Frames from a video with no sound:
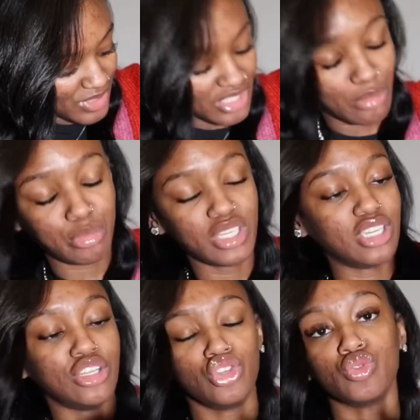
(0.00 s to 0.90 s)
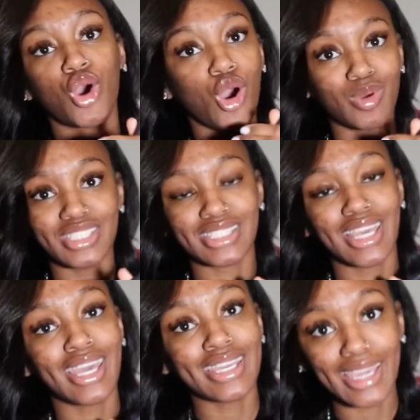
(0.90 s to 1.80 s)
and a pen. You always
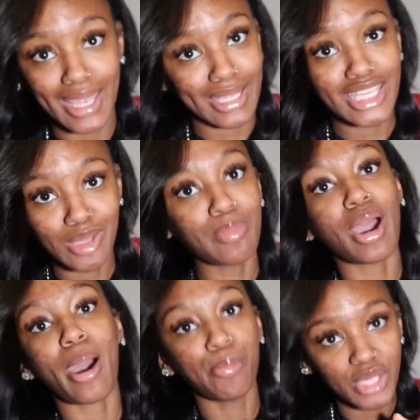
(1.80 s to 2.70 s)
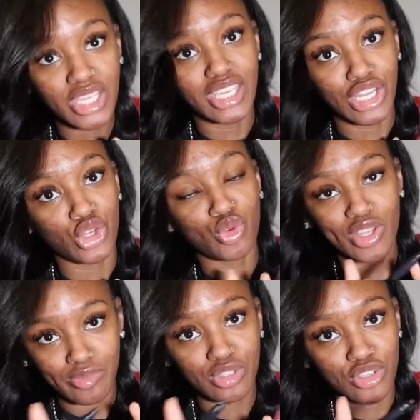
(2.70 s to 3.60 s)
gotta keep a pen. You
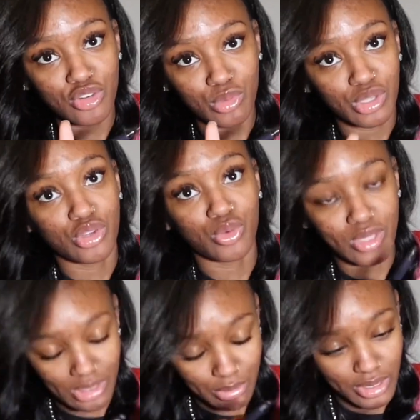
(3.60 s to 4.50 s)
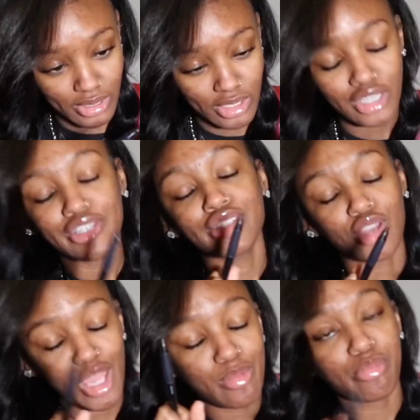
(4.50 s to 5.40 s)
never know when you gonna need a pen.
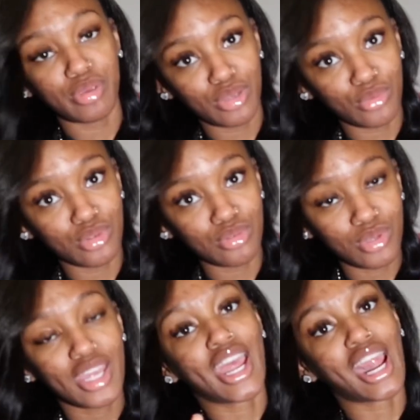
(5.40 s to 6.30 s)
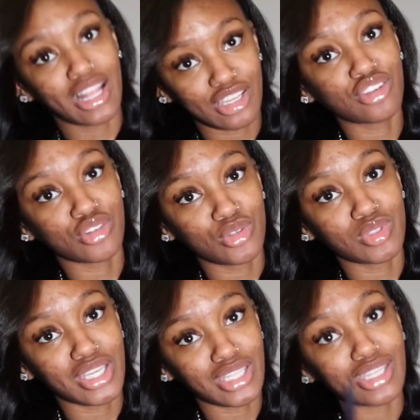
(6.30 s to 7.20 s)
So keep a pen on you, act like a
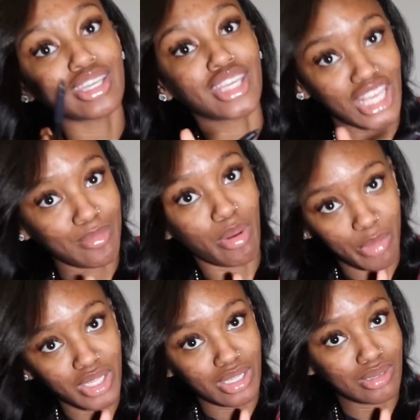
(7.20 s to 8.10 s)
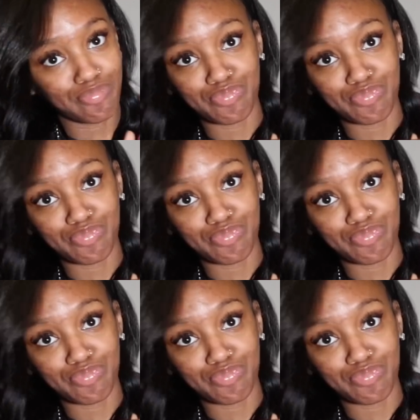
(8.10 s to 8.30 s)
grown lady, and keep a pen,